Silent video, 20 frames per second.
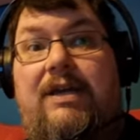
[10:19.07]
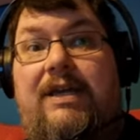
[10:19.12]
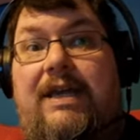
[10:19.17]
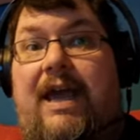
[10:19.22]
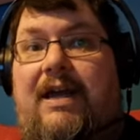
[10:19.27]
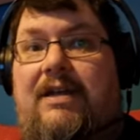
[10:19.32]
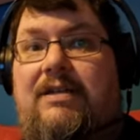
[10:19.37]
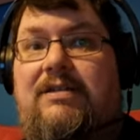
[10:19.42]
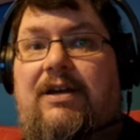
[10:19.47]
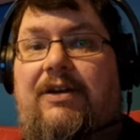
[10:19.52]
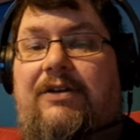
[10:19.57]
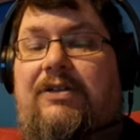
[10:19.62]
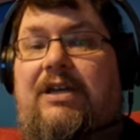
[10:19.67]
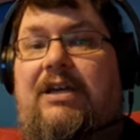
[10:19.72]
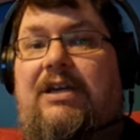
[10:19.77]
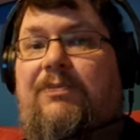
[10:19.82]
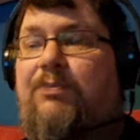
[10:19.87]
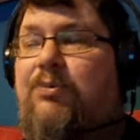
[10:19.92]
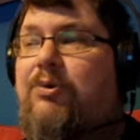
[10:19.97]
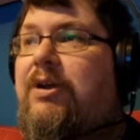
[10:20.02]
Yeah, so
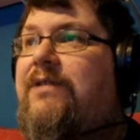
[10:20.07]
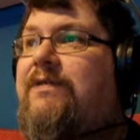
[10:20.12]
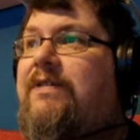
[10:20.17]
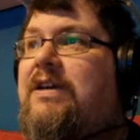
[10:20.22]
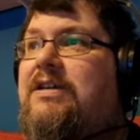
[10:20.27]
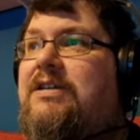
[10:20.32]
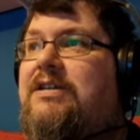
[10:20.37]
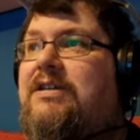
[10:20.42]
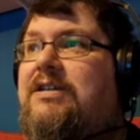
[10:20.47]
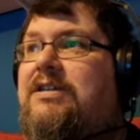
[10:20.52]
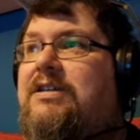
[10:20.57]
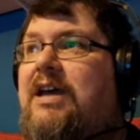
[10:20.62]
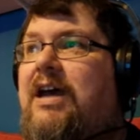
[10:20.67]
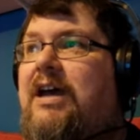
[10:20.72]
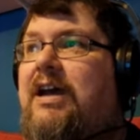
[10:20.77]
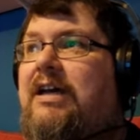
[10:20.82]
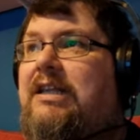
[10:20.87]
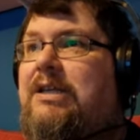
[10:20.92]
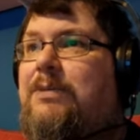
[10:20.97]
the previous uh,